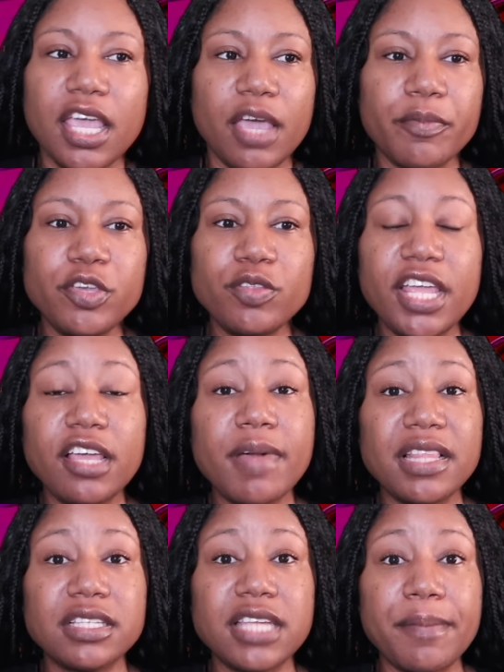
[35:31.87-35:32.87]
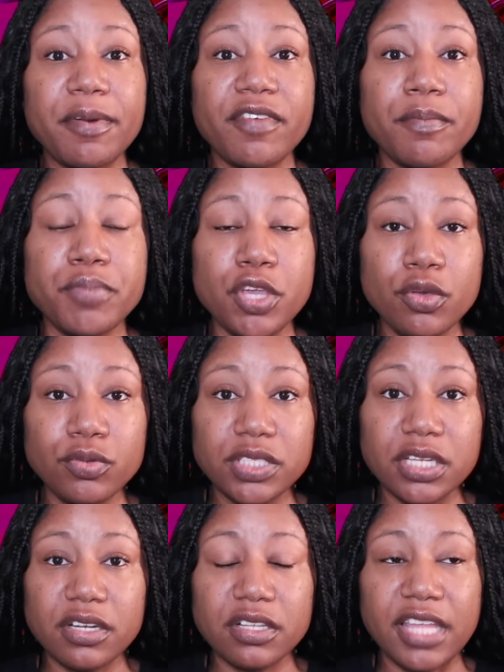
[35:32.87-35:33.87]
And when you think about the type of
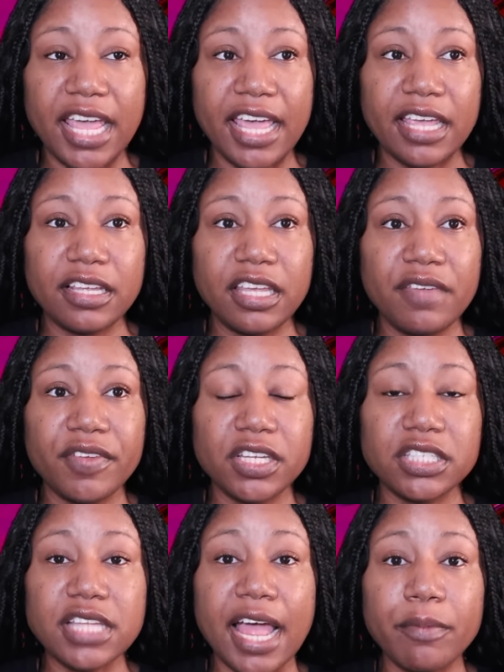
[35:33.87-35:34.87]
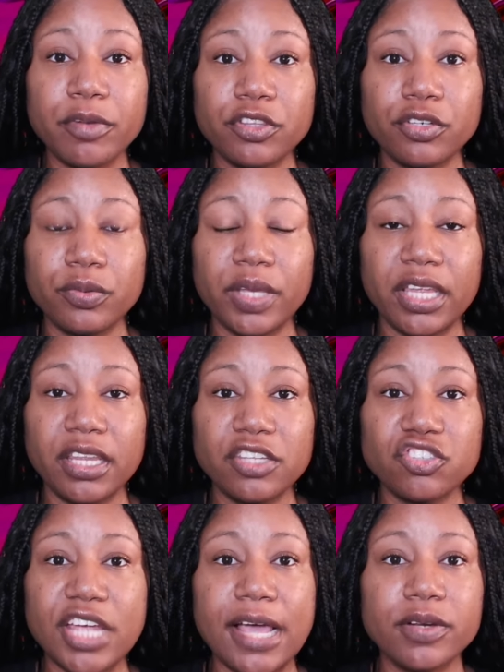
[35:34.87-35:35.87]
abuse that even Lestat went through in
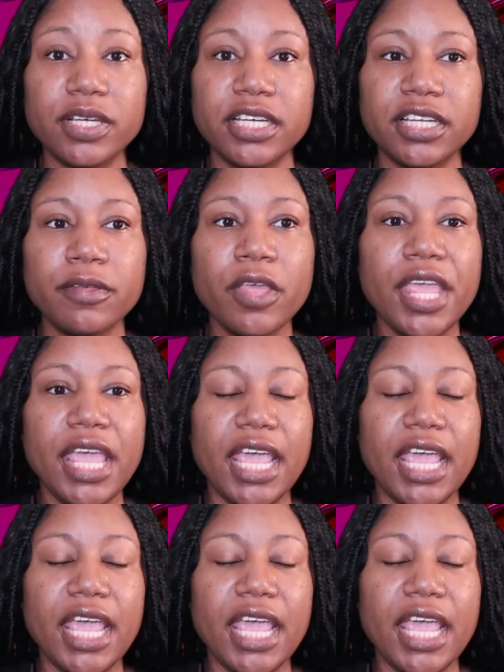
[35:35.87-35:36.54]
his childhood,